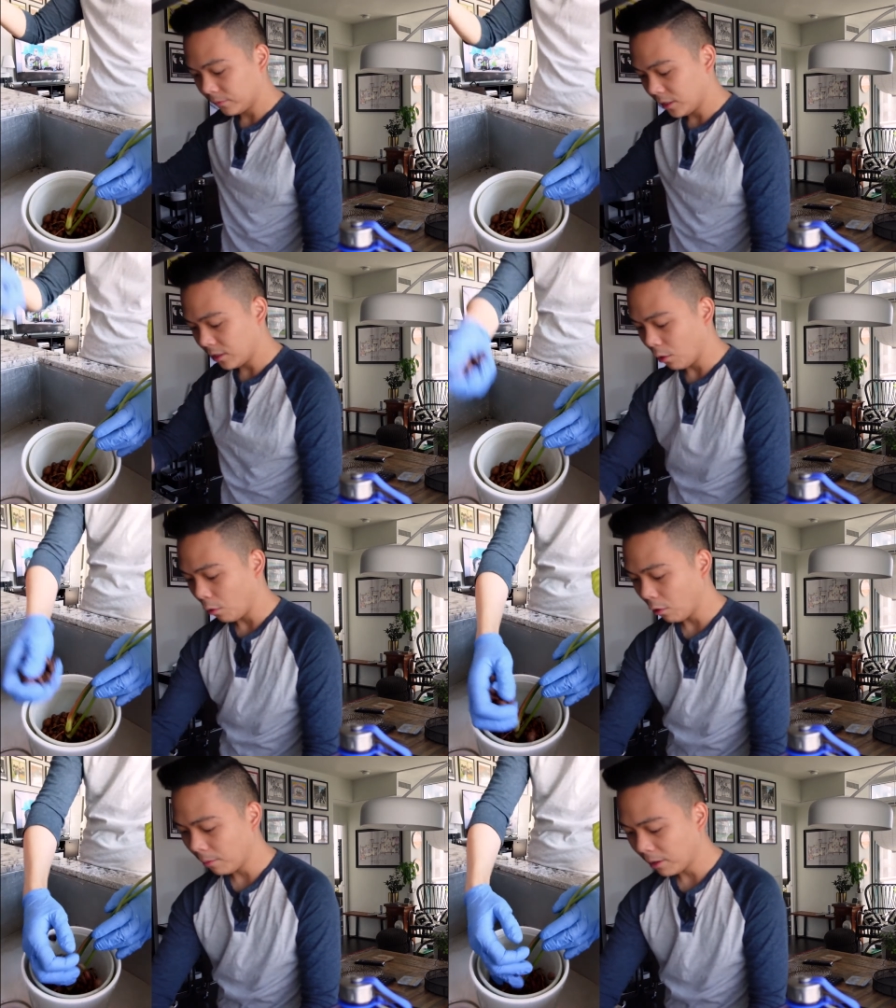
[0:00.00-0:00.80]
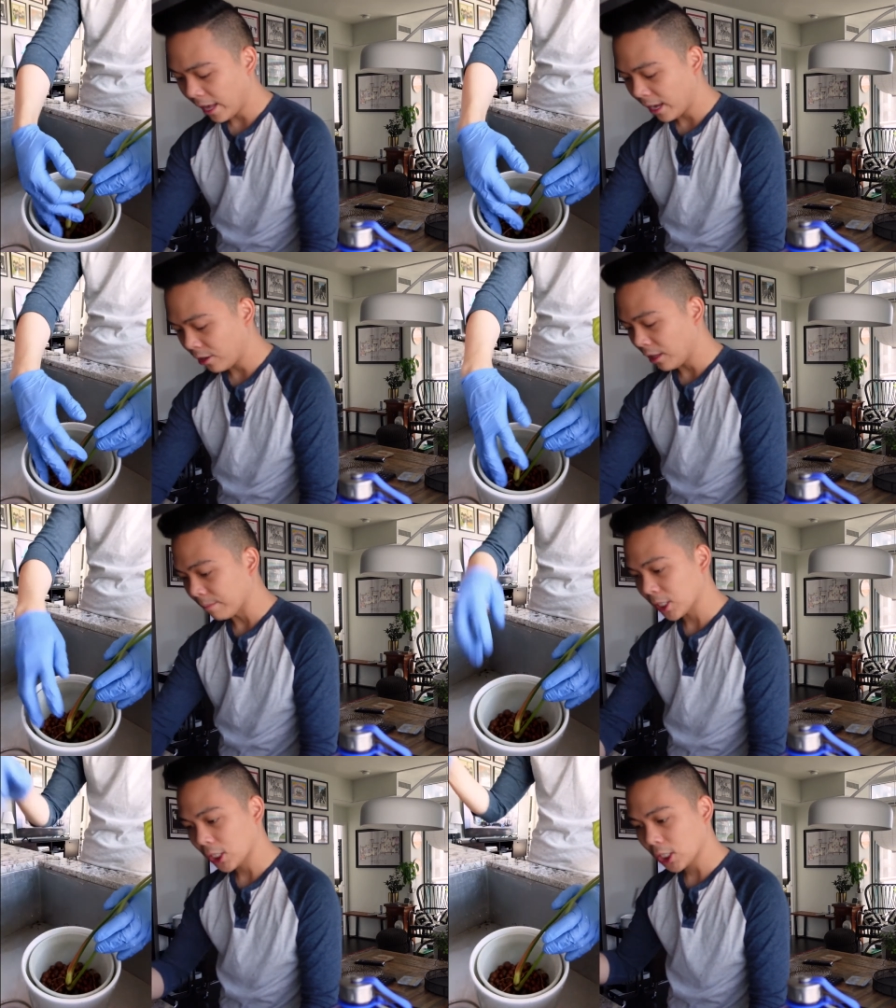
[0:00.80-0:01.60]
This is a horrible angle.
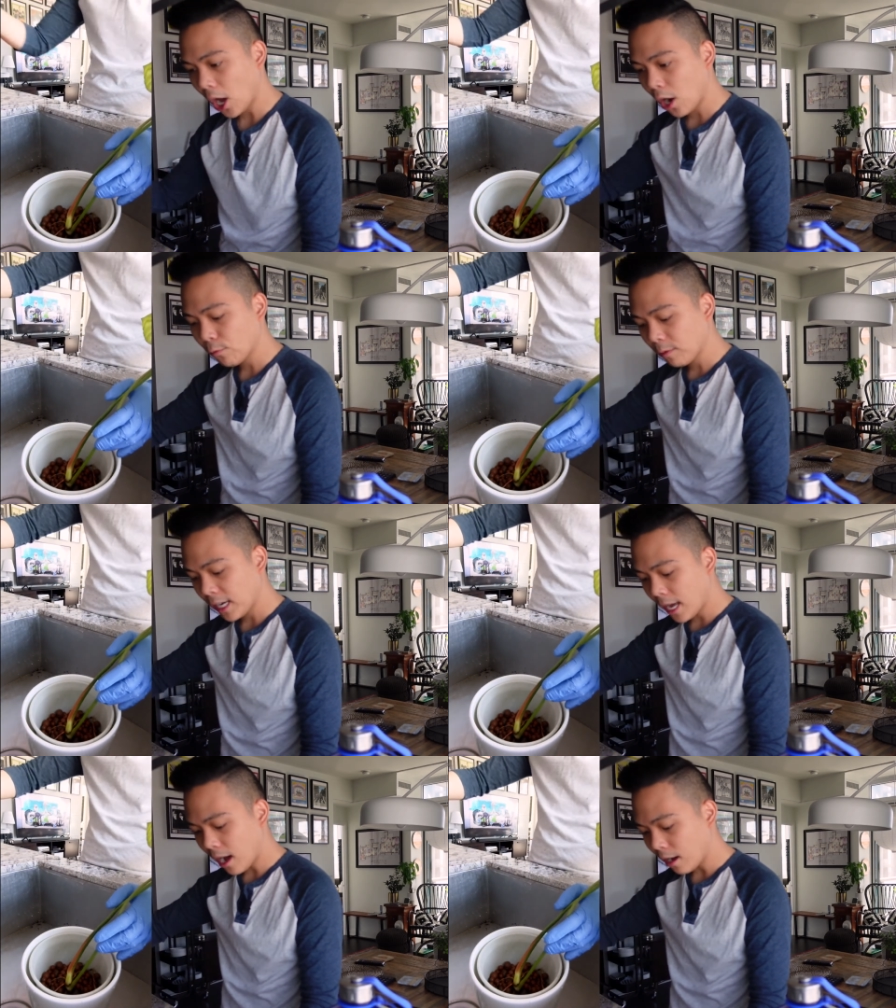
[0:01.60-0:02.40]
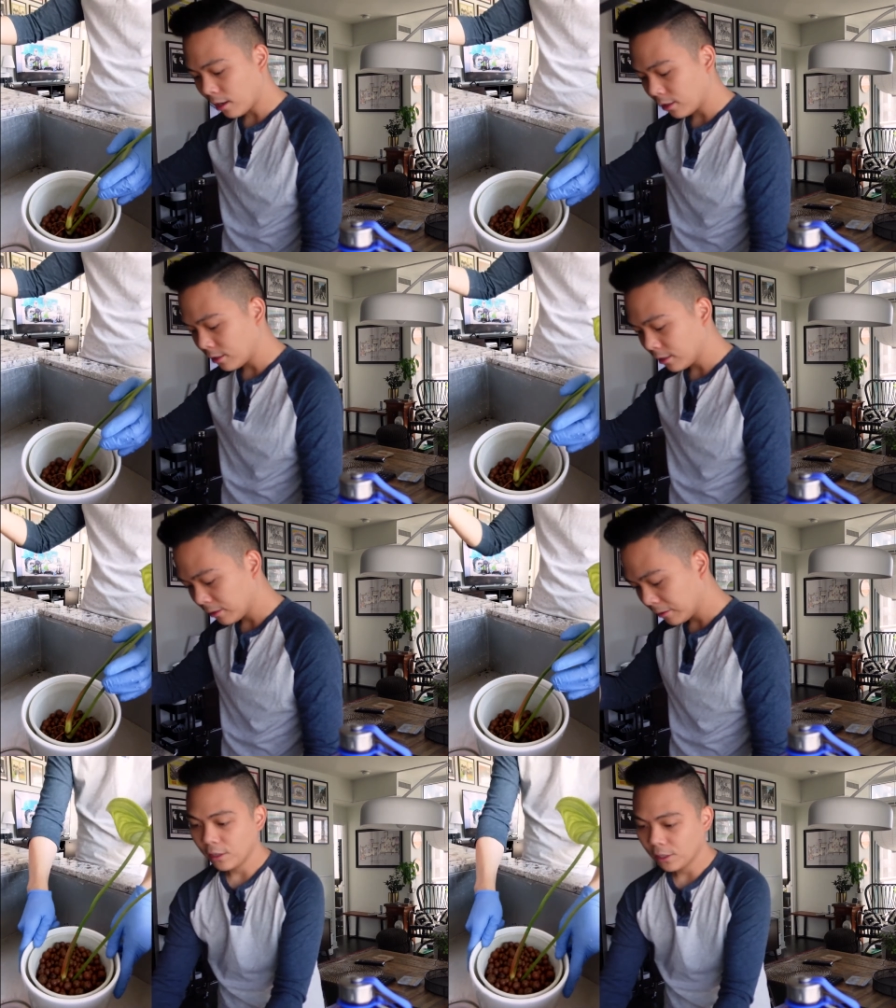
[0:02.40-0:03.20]
I'm sorry, y'all.
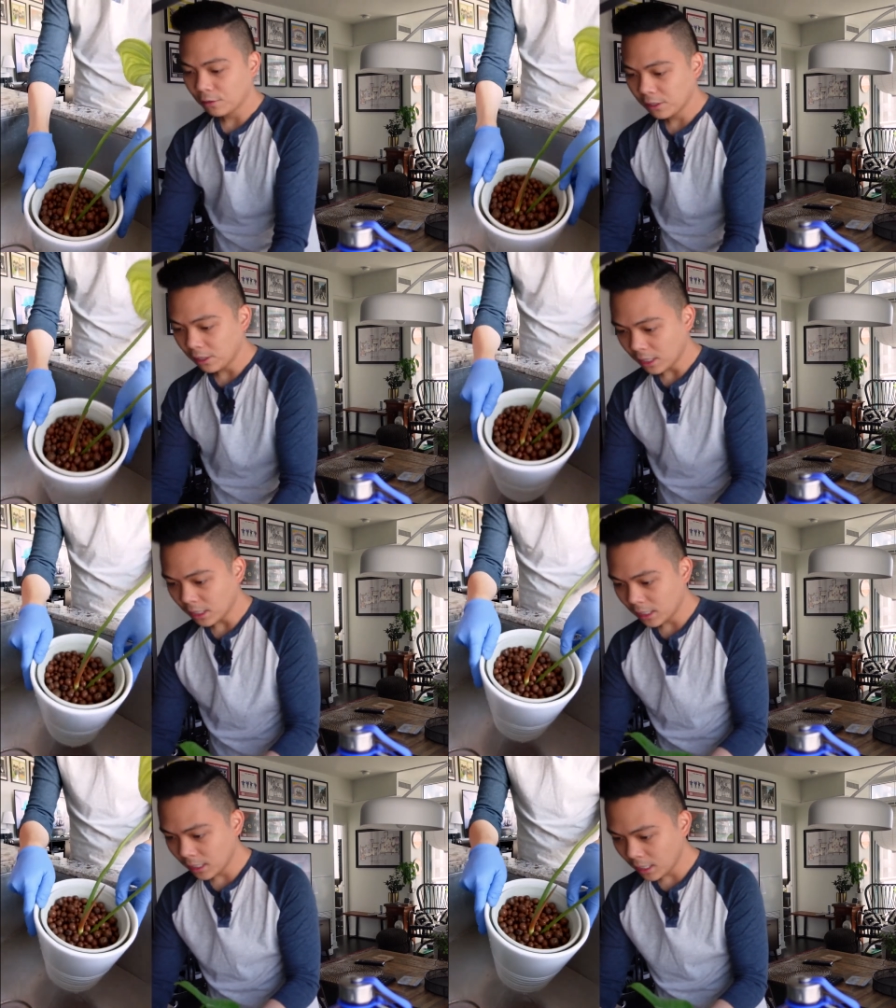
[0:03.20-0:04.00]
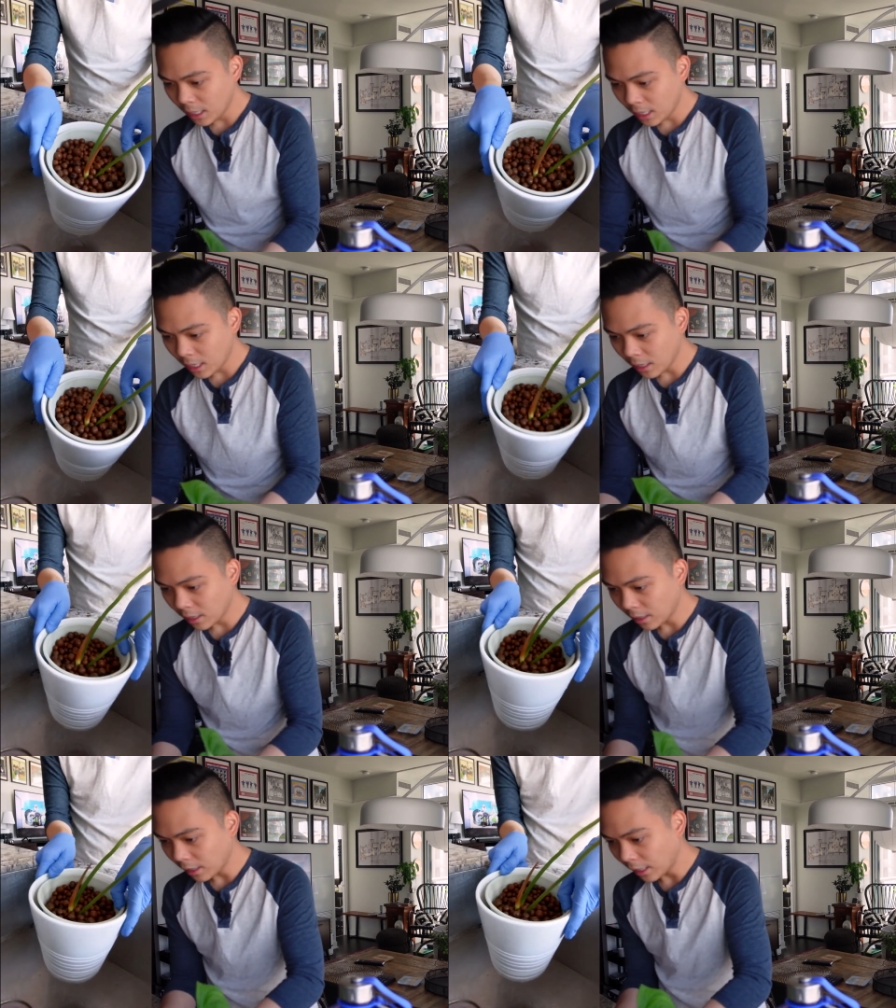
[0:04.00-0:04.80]
So as you can see,
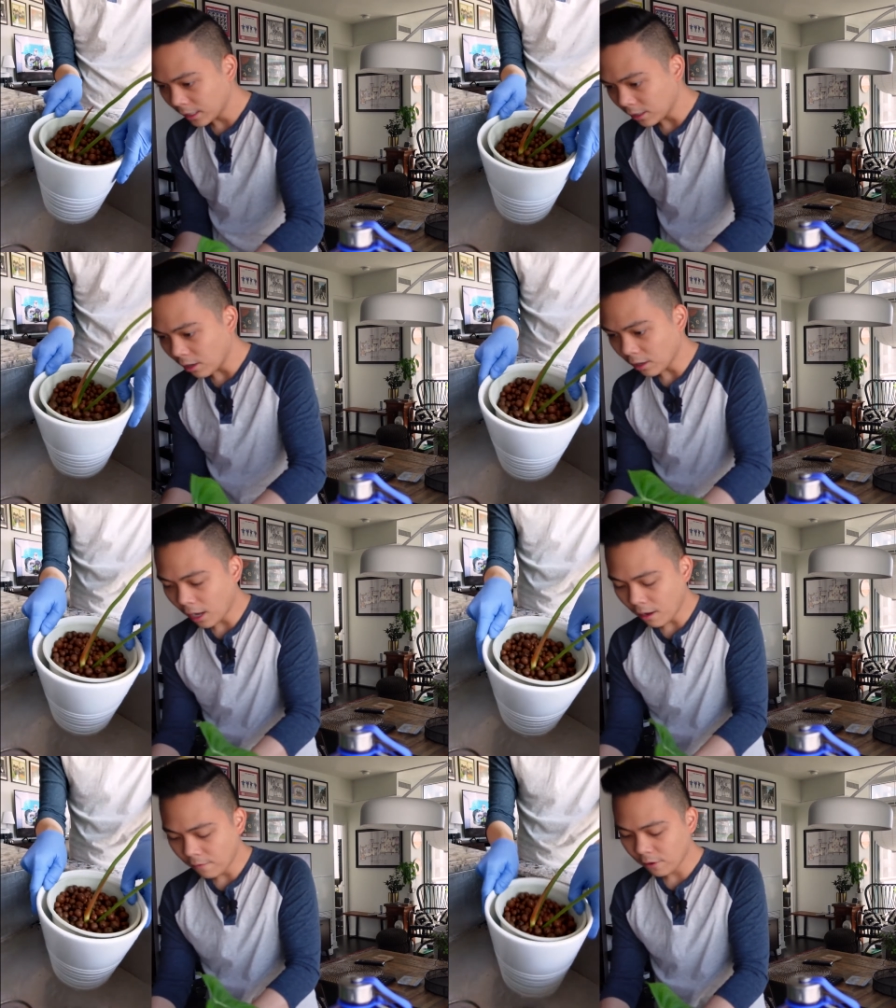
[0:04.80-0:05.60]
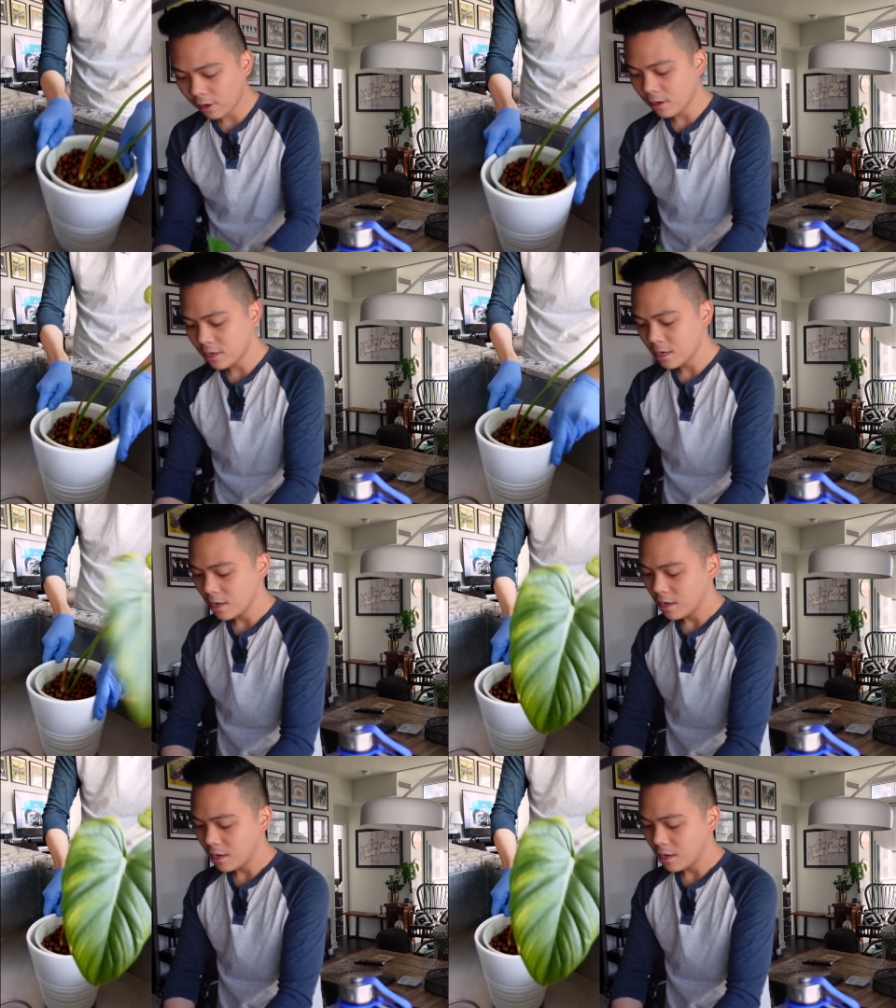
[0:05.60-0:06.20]
it's all covered.